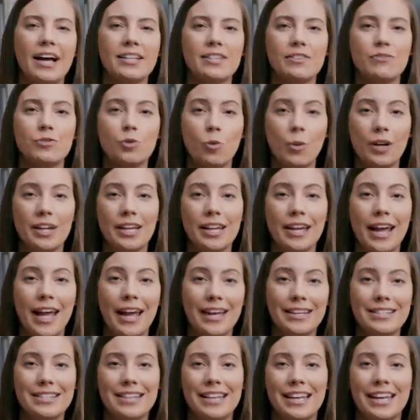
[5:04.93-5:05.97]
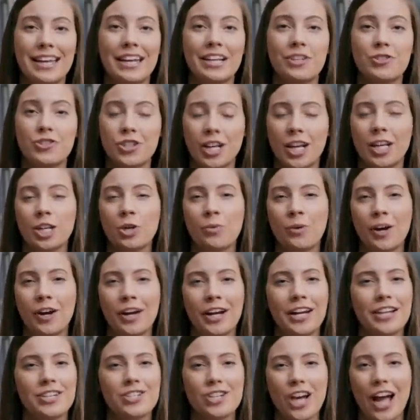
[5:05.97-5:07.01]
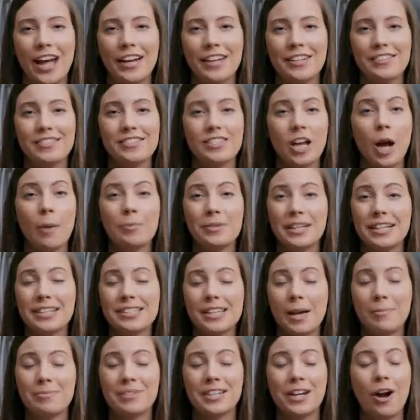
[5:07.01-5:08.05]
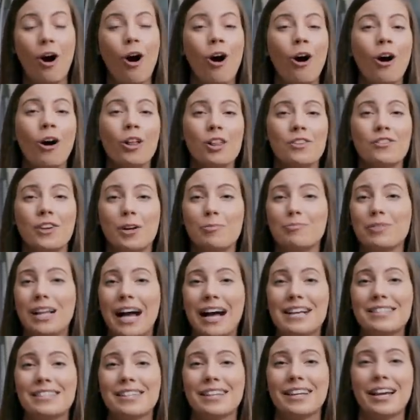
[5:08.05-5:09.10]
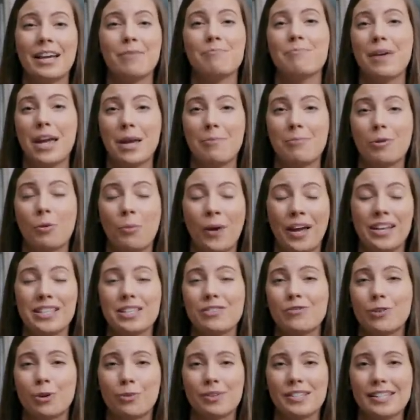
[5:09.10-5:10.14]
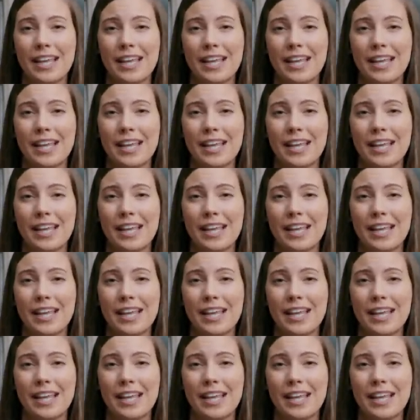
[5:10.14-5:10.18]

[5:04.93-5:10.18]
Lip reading: As of 2018 in January, China stopped accepting all of our plastic and paper waste for